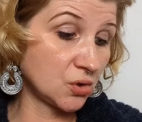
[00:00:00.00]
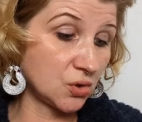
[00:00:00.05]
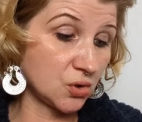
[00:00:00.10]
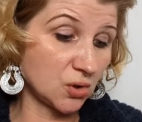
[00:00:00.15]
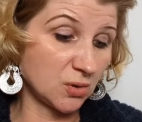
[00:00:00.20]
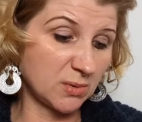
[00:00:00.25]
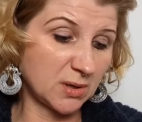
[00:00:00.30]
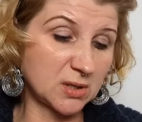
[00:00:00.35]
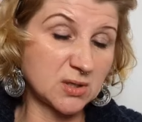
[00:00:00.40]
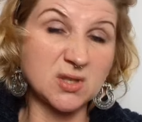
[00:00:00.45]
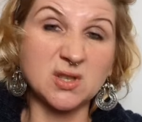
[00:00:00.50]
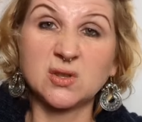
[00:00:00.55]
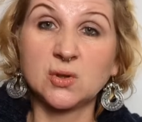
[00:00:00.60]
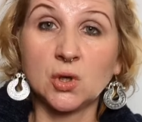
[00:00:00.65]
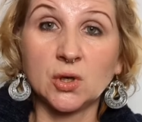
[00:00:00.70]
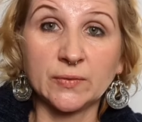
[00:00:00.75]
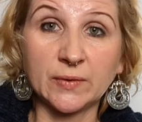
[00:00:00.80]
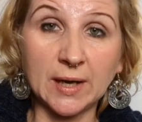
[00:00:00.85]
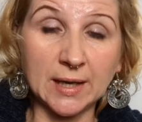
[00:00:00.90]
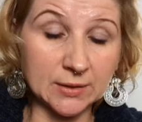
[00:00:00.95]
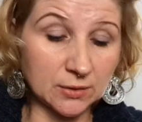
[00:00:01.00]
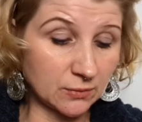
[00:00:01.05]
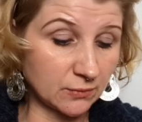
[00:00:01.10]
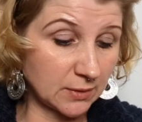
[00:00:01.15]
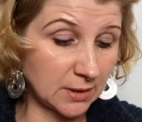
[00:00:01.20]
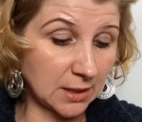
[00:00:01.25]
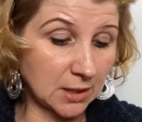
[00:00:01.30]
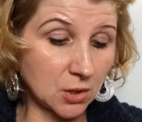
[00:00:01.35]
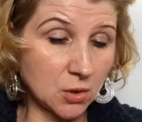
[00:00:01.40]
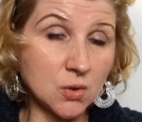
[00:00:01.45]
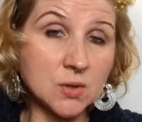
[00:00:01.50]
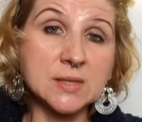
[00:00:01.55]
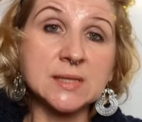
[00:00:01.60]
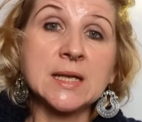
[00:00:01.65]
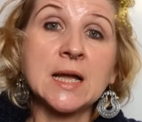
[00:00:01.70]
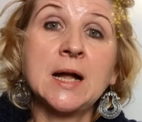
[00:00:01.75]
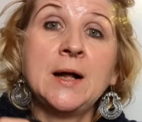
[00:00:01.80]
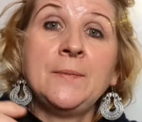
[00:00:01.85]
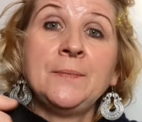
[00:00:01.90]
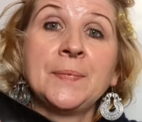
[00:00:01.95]
two, because the third one I don't really use,
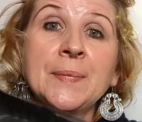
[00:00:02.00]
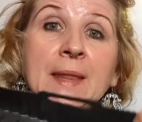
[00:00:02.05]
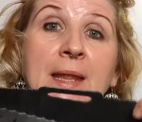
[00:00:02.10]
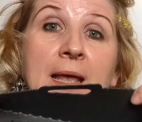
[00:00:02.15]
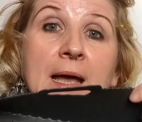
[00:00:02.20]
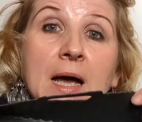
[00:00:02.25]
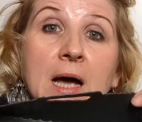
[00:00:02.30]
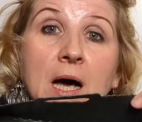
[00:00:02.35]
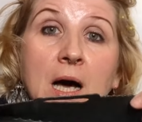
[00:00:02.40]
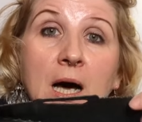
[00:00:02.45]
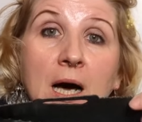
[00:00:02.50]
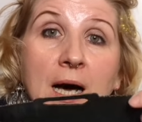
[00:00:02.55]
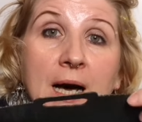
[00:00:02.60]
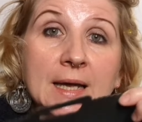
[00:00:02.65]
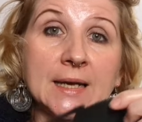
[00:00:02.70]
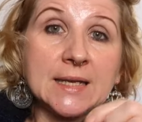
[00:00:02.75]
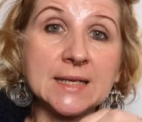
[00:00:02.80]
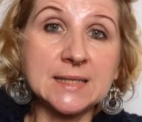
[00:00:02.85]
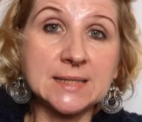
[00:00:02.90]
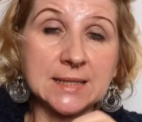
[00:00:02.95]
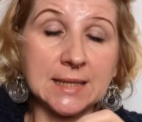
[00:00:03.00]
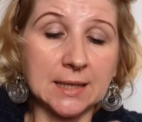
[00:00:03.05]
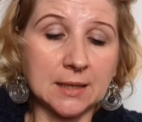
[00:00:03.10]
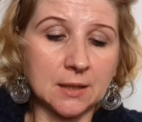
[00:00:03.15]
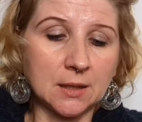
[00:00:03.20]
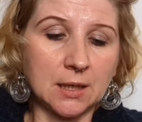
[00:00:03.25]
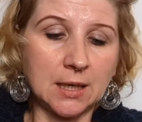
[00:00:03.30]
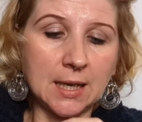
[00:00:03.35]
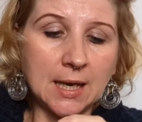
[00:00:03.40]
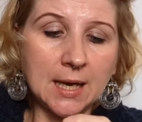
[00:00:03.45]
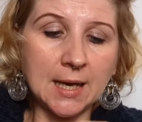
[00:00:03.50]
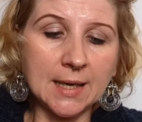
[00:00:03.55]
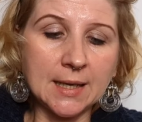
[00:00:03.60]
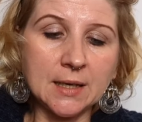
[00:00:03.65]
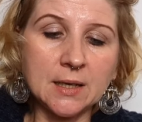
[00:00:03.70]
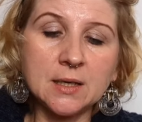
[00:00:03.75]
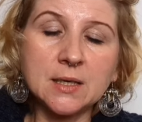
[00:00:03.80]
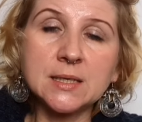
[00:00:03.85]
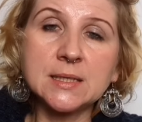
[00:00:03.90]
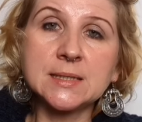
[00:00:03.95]
are these silicone
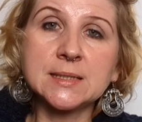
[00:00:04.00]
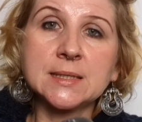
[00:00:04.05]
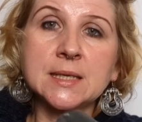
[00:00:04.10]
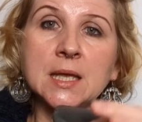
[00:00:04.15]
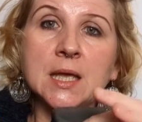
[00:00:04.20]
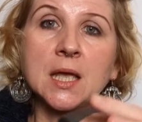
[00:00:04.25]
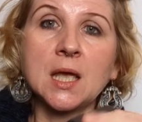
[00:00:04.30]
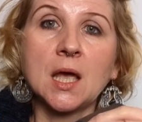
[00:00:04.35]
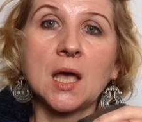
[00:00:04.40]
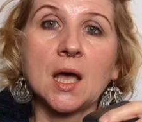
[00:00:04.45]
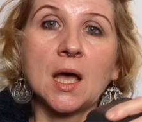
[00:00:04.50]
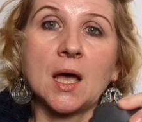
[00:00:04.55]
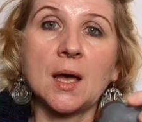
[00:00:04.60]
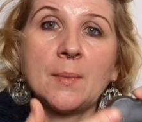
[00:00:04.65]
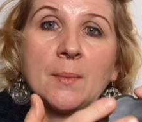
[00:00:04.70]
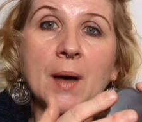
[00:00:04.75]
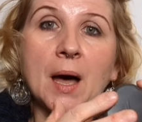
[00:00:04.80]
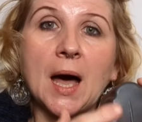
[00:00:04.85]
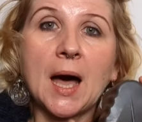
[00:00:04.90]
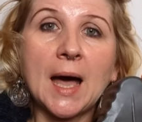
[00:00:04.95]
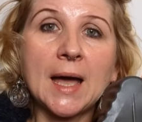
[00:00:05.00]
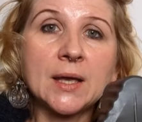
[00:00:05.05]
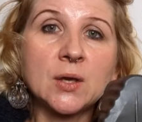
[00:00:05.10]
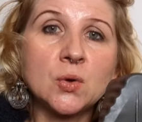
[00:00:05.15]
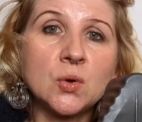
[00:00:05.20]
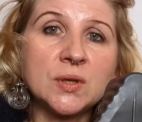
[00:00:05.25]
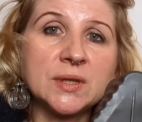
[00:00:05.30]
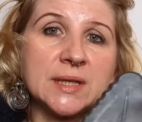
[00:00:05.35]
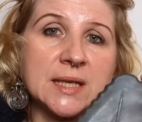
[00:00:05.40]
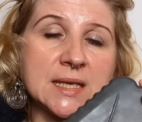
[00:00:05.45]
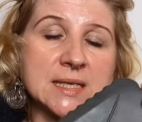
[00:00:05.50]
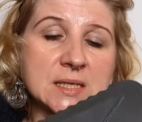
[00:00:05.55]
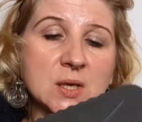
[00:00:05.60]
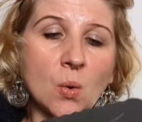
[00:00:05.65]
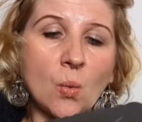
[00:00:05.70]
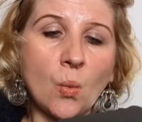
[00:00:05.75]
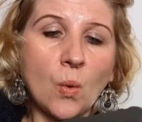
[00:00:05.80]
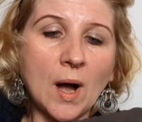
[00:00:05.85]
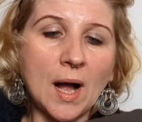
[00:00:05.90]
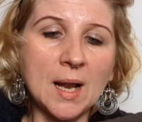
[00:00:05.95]
liners. I got these a
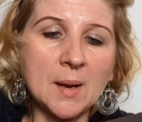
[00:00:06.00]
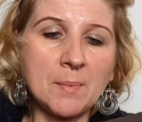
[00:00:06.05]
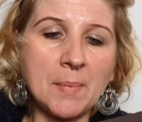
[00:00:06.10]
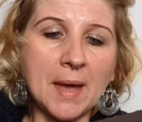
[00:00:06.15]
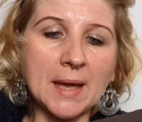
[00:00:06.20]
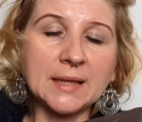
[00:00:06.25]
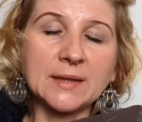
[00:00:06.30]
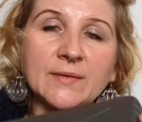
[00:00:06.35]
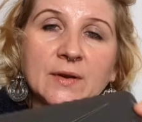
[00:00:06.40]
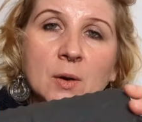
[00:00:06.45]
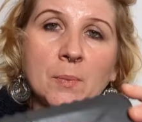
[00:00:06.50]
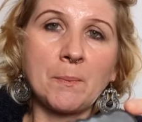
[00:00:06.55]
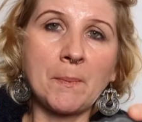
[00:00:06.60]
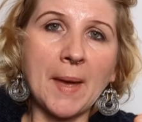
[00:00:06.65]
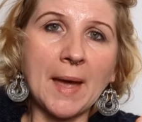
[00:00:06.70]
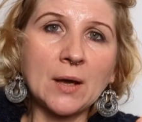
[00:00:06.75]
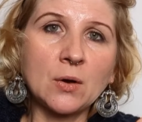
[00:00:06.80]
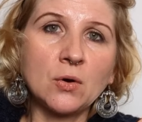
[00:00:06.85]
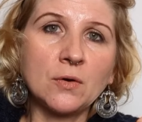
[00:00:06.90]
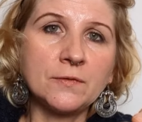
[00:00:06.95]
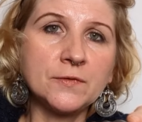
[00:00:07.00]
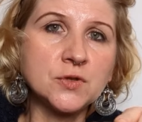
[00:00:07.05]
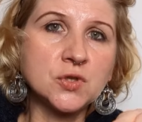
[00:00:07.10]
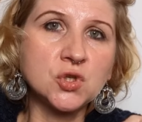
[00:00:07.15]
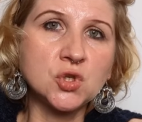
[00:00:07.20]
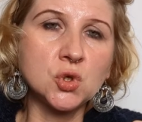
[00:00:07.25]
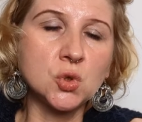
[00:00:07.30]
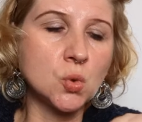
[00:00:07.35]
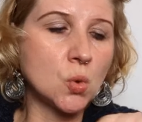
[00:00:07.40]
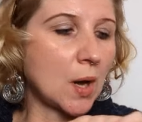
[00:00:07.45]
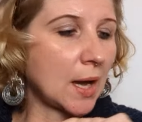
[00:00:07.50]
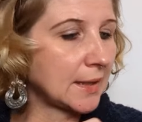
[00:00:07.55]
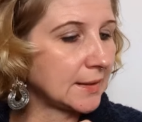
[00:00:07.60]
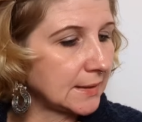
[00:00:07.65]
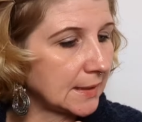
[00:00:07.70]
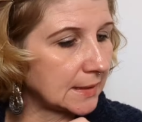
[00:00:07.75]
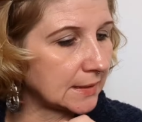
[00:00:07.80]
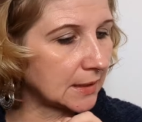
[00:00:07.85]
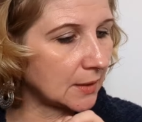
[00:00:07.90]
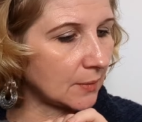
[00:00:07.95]
while back. They were a pack of two. I
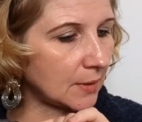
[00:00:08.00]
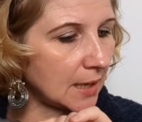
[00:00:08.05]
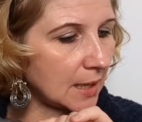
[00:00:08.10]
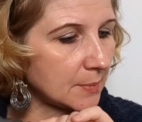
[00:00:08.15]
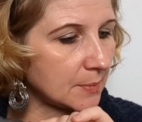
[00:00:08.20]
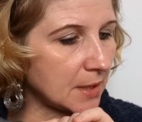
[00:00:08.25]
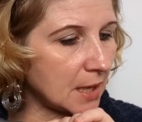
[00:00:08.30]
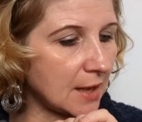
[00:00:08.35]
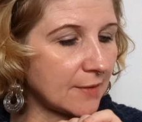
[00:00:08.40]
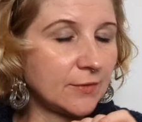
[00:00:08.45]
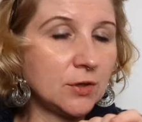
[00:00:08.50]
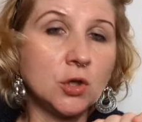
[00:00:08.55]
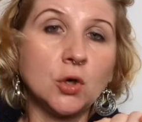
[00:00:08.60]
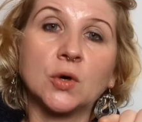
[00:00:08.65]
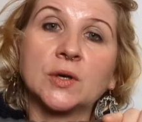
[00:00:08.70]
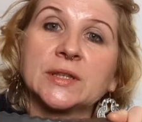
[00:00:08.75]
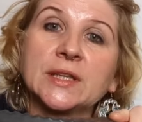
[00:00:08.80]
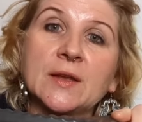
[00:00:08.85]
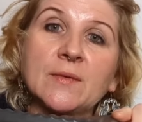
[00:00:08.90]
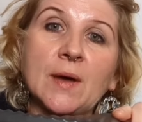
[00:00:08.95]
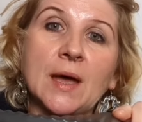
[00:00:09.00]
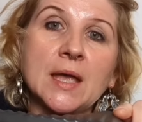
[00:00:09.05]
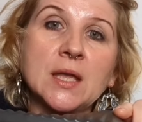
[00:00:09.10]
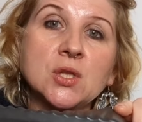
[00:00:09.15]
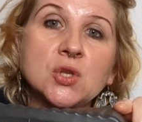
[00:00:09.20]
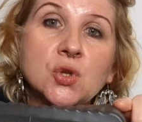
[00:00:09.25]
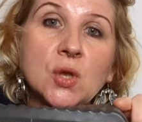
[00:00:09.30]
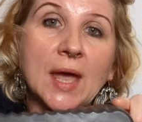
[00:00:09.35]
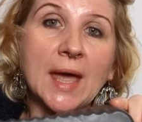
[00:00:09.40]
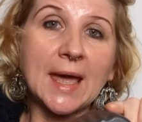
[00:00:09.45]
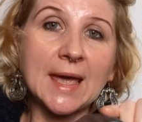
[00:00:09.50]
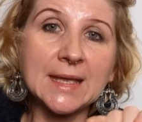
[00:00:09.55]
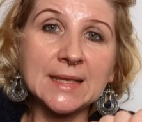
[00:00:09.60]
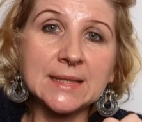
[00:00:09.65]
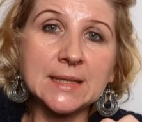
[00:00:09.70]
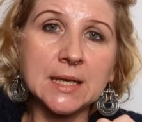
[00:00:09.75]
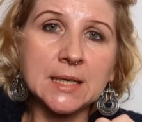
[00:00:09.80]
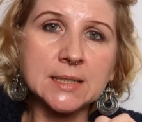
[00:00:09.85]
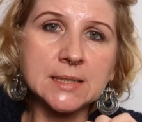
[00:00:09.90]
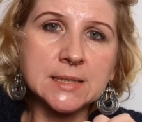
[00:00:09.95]
think they were, let me have a look, they were
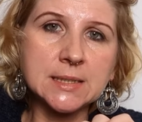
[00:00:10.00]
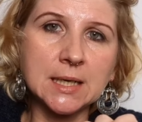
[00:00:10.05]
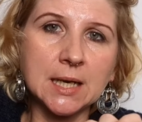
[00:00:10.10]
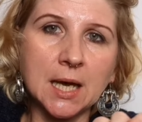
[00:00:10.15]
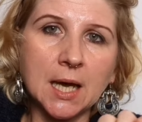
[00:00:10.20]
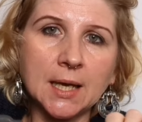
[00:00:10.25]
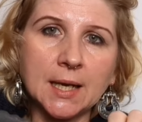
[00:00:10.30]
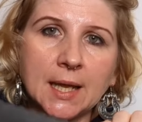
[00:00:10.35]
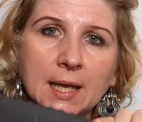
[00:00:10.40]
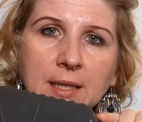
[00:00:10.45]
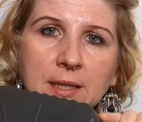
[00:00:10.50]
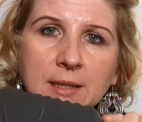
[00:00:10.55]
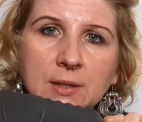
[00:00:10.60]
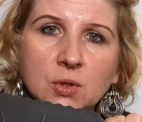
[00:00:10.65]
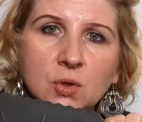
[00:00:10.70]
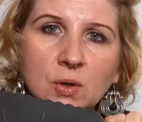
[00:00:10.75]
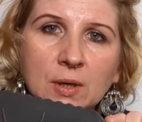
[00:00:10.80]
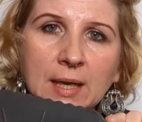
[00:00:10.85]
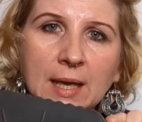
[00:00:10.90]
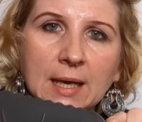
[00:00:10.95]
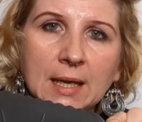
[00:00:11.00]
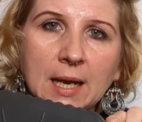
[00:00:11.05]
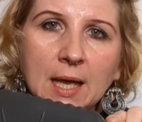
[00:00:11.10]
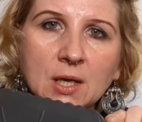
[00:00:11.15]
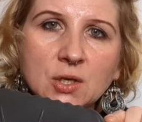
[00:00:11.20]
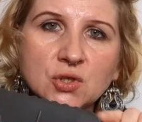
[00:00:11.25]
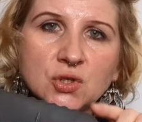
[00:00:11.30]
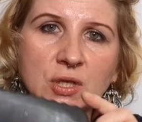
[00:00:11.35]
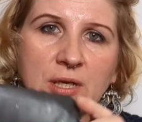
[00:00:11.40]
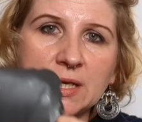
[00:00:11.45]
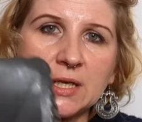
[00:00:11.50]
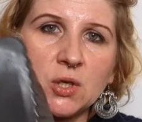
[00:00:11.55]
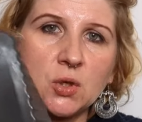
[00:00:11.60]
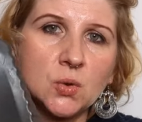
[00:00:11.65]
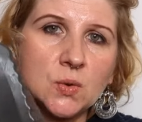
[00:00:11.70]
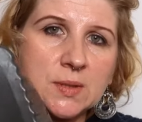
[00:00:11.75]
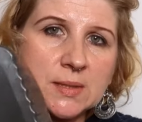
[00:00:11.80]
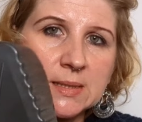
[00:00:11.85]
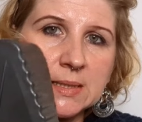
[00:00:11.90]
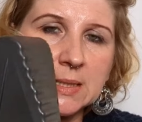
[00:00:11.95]
$8.99, and you can actually
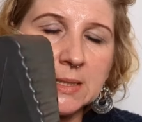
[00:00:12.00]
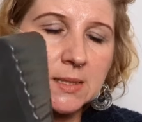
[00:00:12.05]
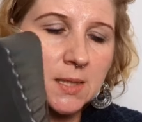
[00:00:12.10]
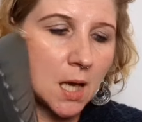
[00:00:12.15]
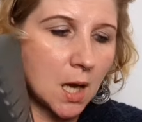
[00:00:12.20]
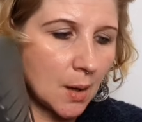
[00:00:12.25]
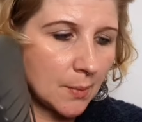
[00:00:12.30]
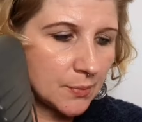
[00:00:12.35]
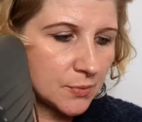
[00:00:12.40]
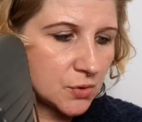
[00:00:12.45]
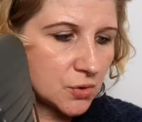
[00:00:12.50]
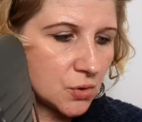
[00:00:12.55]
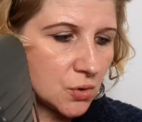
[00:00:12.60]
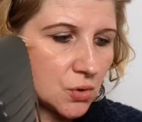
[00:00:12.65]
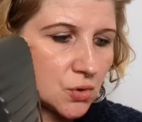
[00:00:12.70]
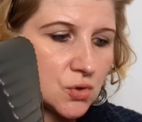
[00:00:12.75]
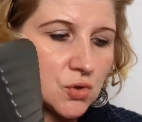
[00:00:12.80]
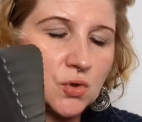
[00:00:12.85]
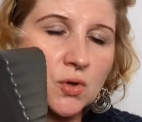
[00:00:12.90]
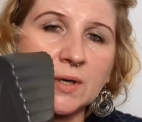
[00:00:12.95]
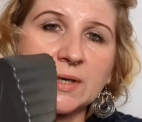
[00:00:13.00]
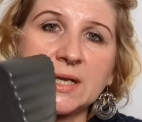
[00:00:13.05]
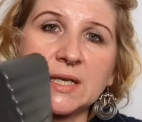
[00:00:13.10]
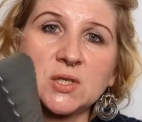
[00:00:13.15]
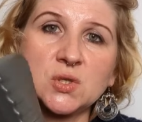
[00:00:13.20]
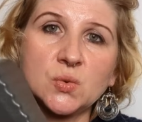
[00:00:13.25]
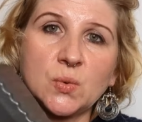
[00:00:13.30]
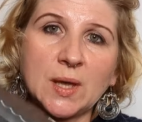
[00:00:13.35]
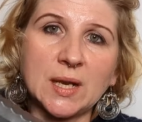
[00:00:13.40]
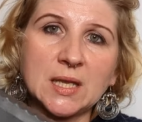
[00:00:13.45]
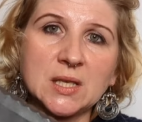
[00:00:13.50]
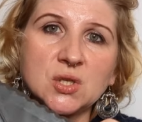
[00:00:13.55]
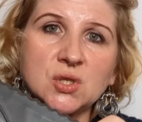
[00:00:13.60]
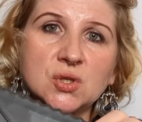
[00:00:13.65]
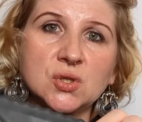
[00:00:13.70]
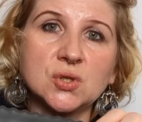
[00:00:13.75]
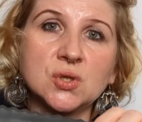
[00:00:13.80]
use these up to 220